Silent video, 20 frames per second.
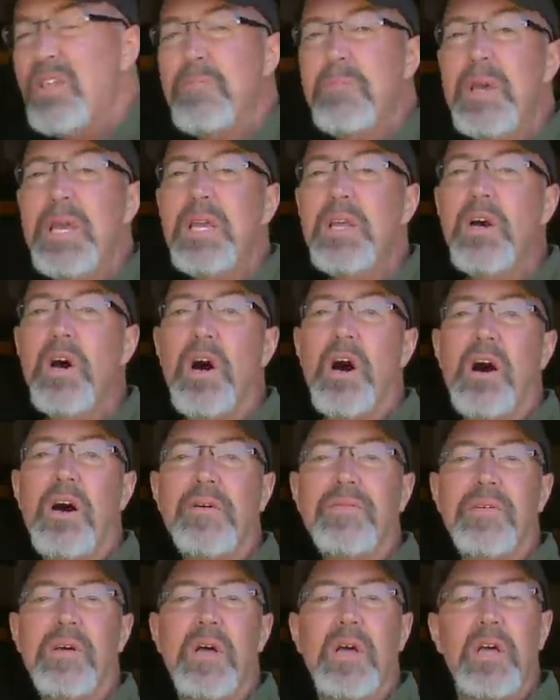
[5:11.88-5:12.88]
the meat
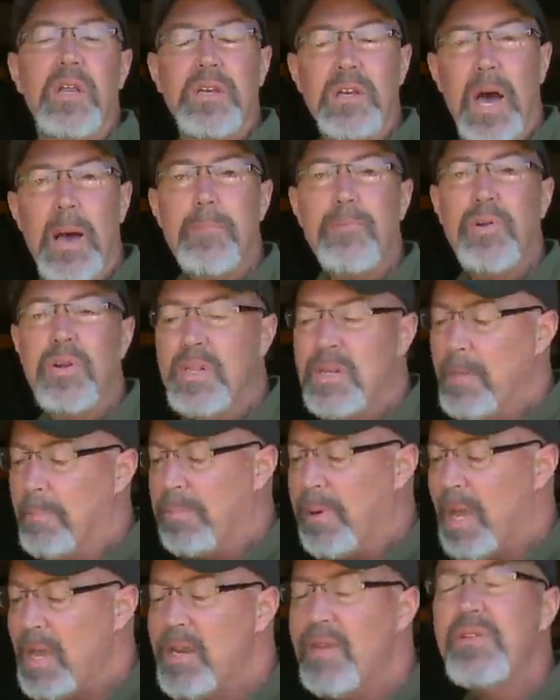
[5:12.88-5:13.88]
off, not putting the
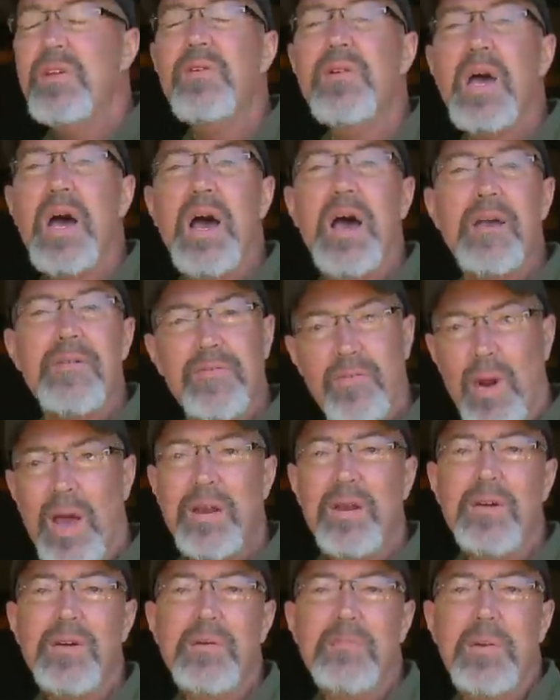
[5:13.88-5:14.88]
blade of your knife
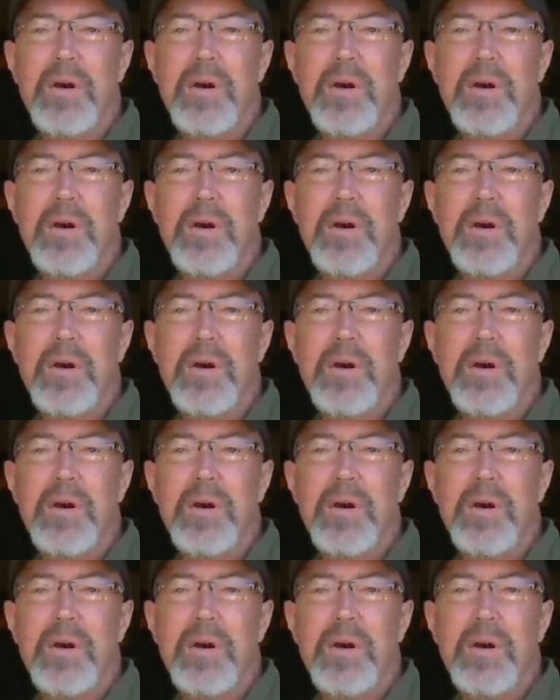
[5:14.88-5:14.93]
right on the